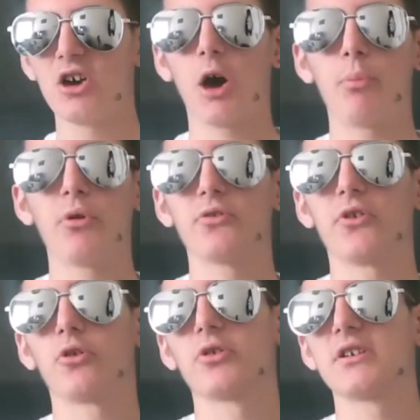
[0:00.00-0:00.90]
I'll put the
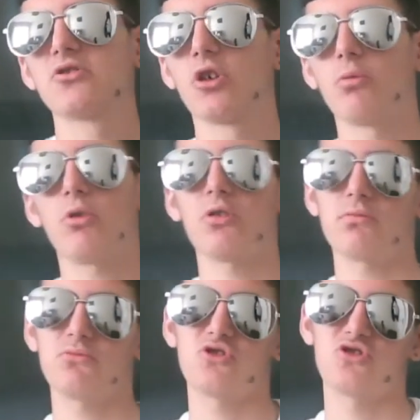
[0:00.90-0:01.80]
hoodies up like
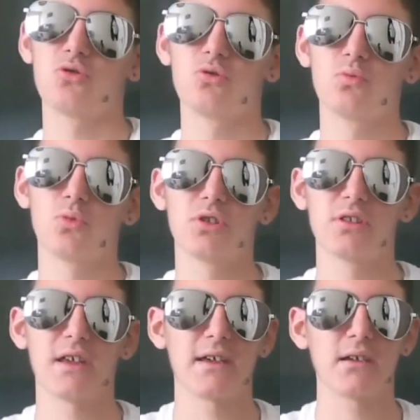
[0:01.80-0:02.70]
soon one
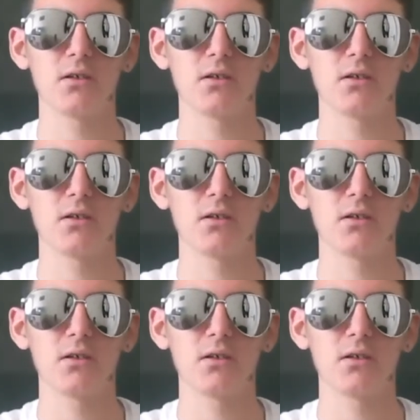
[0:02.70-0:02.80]
day.